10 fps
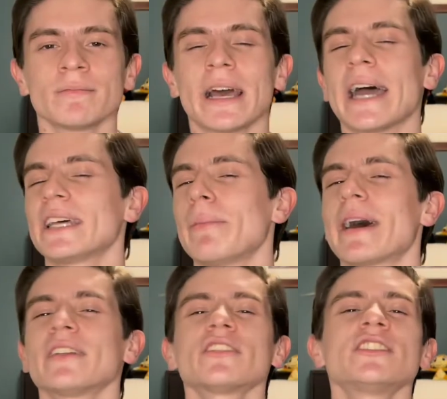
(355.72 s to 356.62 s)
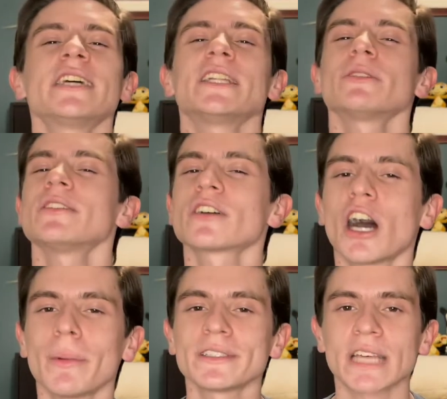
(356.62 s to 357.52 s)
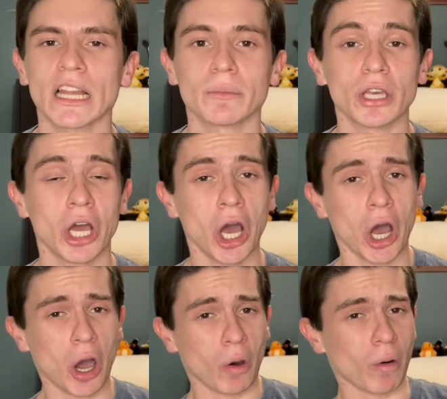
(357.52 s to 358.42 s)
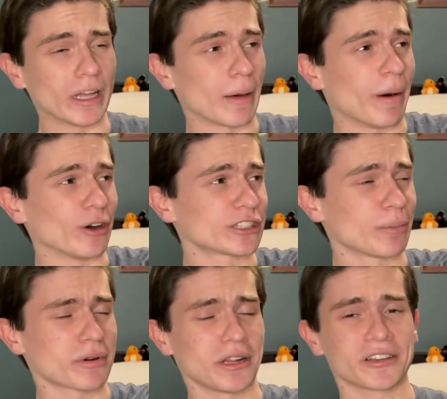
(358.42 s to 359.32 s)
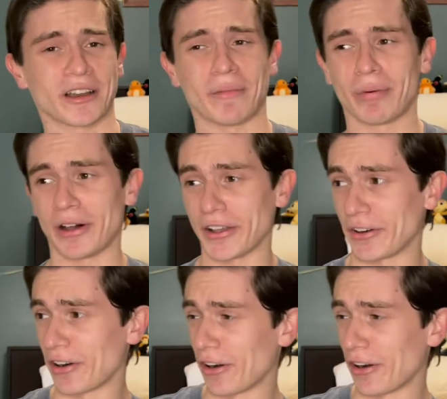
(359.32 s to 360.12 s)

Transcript: And I better not see anyone in the comments telling me, what about the British Empire,